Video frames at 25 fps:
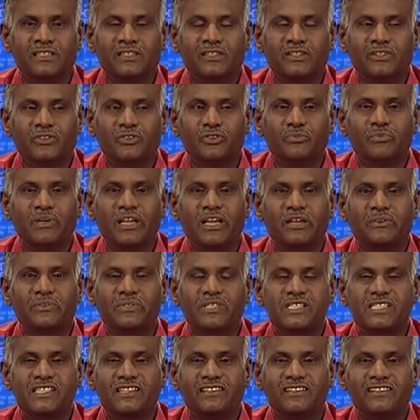You may have
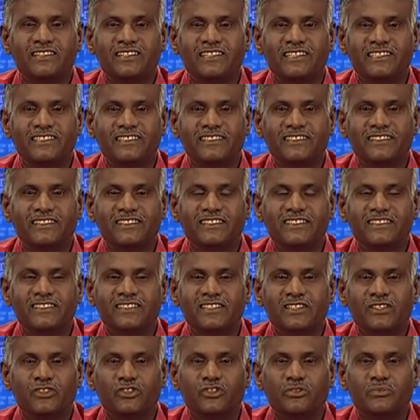written letters,
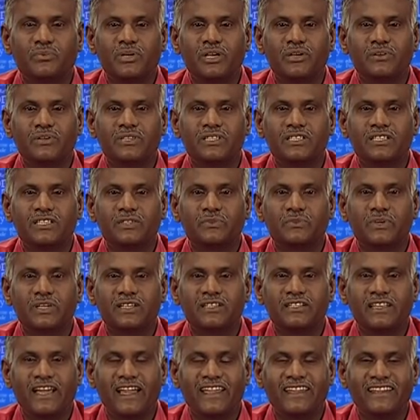you may have written your
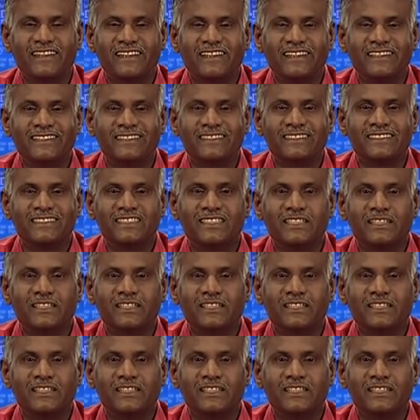diaries,